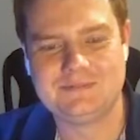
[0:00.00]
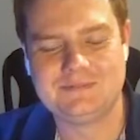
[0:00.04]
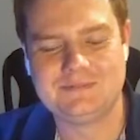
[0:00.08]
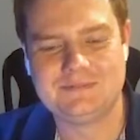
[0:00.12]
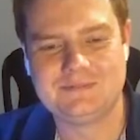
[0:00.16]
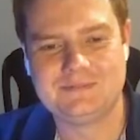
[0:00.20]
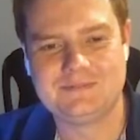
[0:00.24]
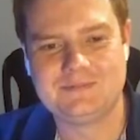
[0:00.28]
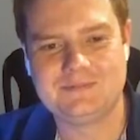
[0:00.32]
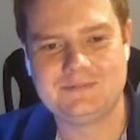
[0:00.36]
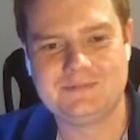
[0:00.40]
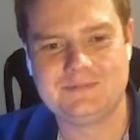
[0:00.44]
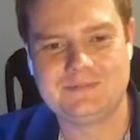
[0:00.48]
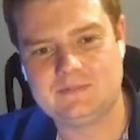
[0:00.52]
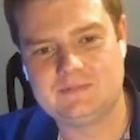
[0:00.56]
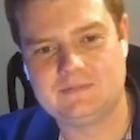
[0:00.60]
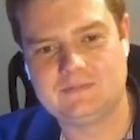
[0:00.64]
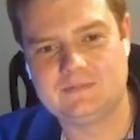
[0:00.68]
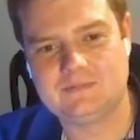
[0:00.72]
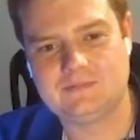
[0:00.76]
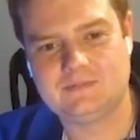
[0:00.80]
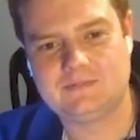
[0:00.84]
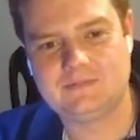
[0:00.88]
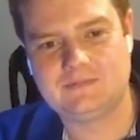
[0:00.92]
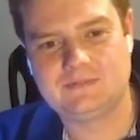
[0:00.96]

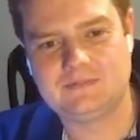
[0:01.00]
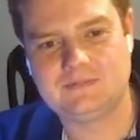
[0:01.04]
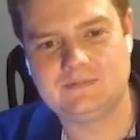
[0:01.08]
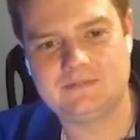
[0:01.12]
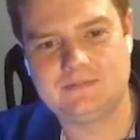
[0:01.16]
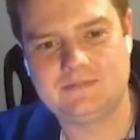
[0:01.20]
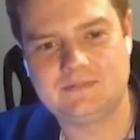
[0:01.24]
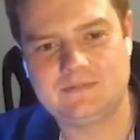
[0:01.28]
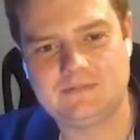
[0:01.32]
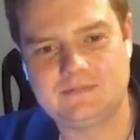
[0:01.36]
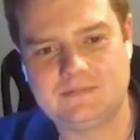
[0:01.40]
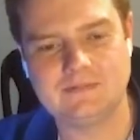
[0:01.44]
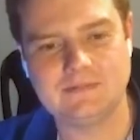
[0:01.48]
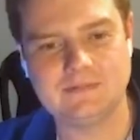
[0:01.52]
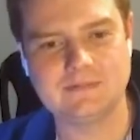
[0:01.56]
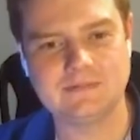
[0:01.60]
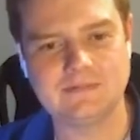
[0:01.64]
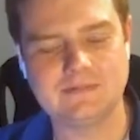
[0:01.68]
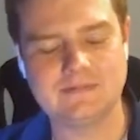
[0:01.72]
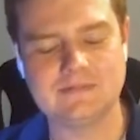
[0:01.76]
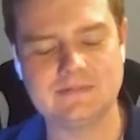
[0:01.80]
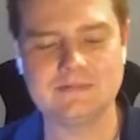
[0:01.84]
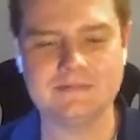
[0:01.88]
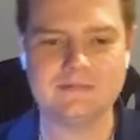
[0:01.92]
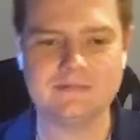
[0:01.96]

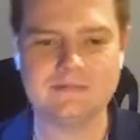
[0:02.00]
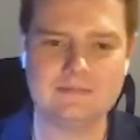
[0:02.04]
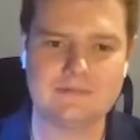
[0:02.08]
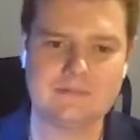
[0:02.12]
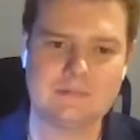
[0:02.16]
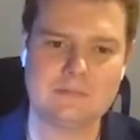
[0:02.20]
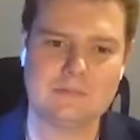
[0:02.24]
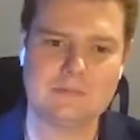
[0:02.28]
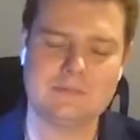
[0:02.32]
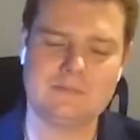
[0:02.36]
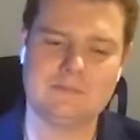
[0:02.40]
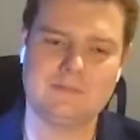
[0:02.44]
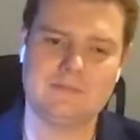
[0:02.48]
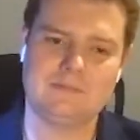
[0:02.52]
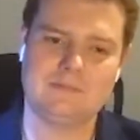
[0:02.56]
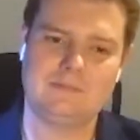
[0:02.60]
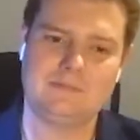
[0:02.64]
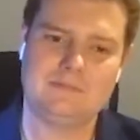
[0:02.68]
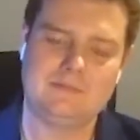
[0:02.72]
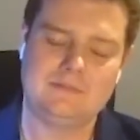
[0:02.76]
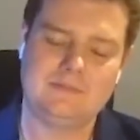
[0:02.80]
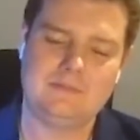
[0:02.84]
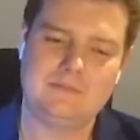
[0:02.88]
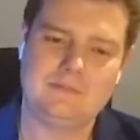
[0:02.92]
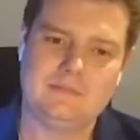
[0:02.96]

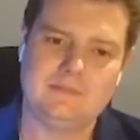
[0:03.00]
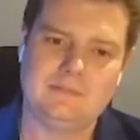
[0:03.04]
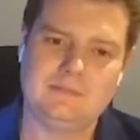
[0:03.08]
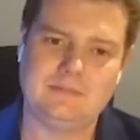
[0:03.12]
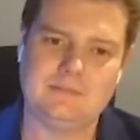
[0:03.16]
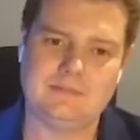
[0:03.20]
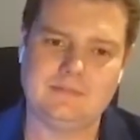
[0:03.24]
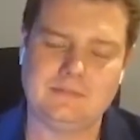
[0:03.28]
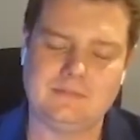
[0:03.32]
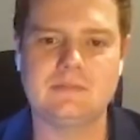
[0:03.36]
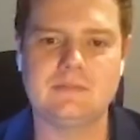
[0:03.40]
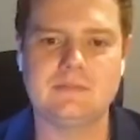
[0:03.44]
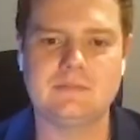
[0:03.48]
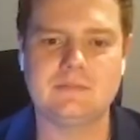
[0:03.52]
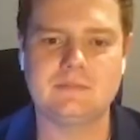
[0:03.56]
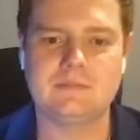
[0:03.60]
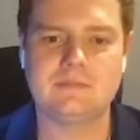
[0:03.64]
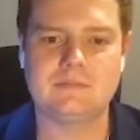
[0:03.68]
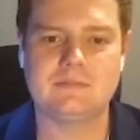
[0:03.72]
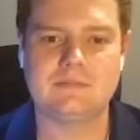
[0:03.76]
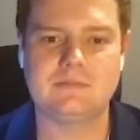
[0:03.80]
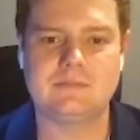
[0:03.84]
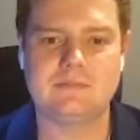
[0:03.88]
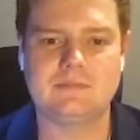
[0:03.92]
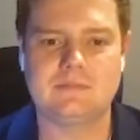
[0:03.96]

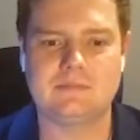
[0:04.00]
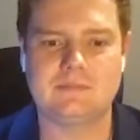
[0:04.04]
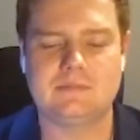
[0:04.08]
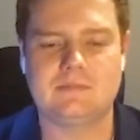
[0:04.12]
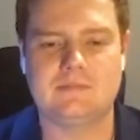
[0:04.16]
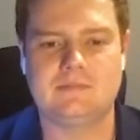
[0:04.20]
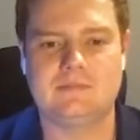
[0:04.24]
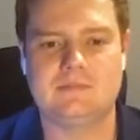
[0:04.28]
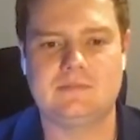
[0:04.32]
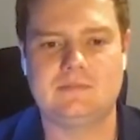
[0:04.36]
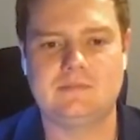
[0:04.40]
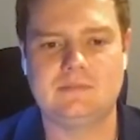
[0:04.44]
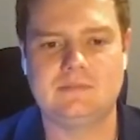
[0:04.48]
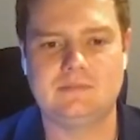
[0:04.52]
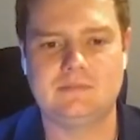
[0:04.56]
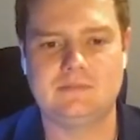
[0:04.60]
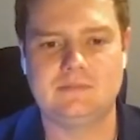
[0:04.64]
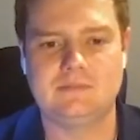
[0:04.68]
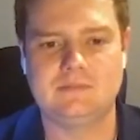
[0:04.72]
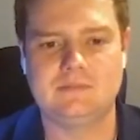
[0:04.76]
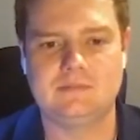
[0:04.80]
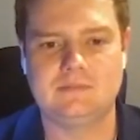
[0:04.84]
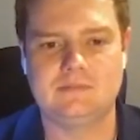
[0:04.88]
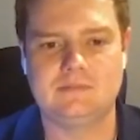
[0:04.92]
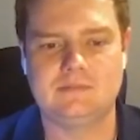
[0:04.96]

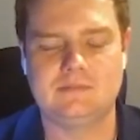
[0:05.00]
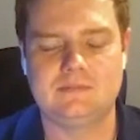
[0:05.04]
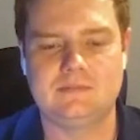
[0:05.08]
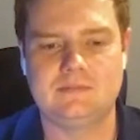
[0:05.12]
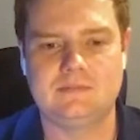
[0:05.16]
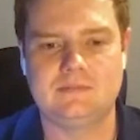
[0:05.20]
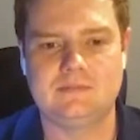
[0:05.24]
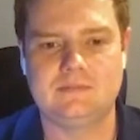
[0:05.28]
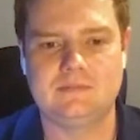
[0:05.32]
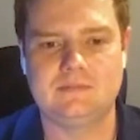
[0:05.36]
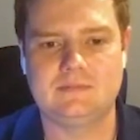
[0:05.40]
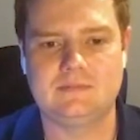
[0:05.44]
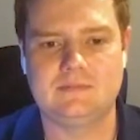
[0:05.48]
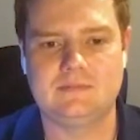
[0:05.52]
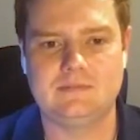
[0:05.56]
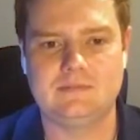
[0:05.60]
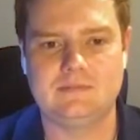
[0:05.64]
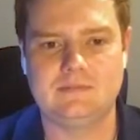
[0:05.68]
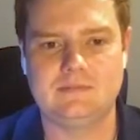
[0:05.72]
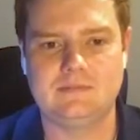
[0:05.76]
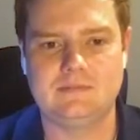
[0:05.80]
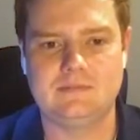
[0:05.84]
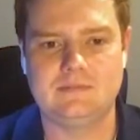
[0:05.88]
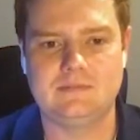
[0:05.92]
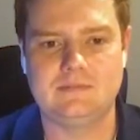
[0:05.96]

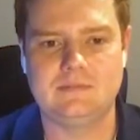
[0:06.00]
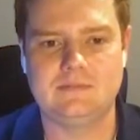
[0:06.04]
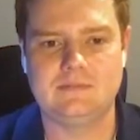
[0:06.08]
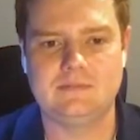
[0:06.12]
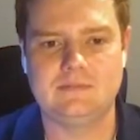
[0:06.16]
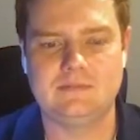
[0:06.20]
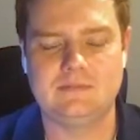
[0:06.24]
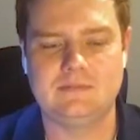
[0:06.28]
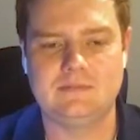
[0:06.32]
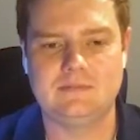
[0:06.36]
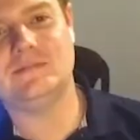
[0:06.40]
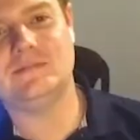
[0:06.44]
(not speaking)